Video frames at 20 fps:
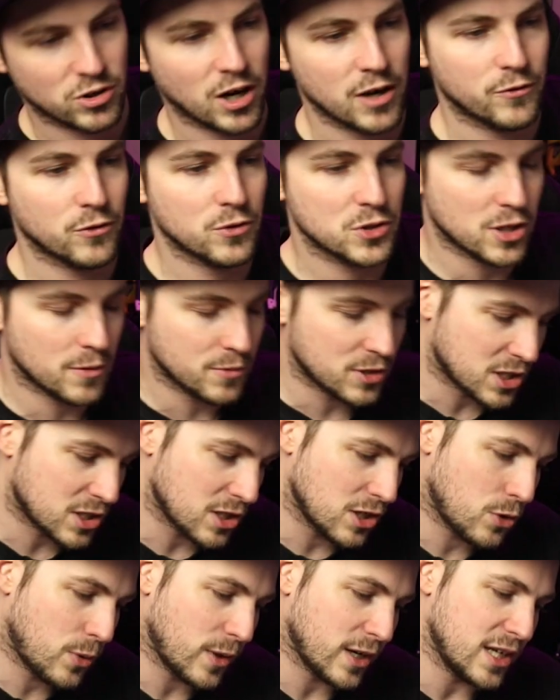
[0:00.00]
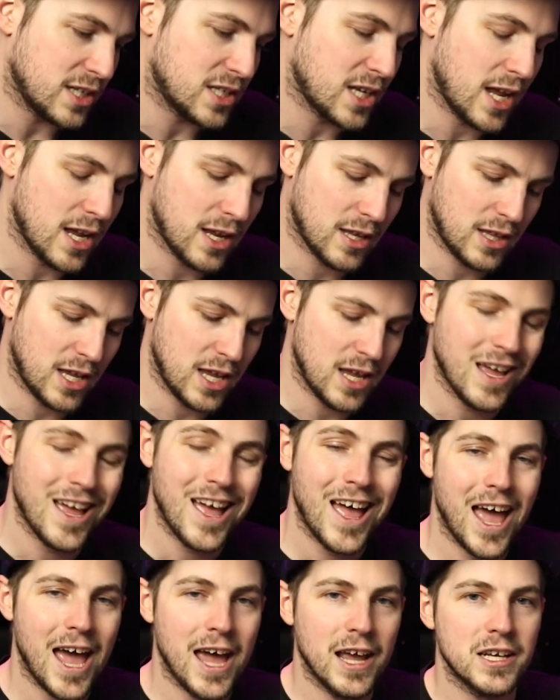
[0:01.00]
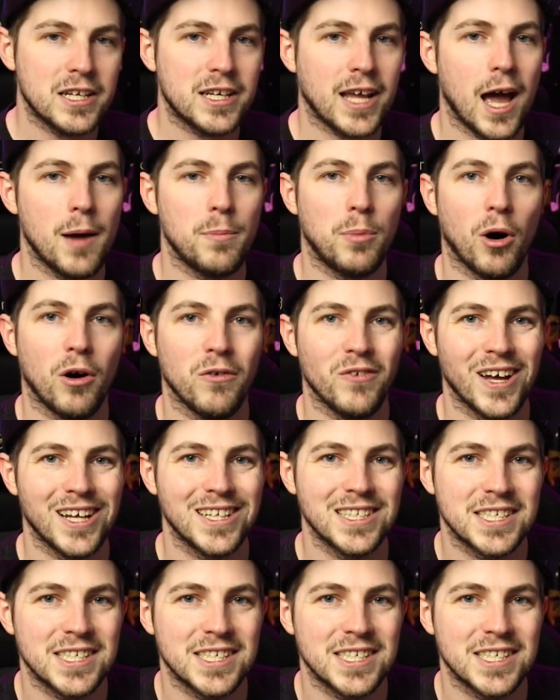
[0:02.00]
rifle, so I'm just going to quickly take the end cap off and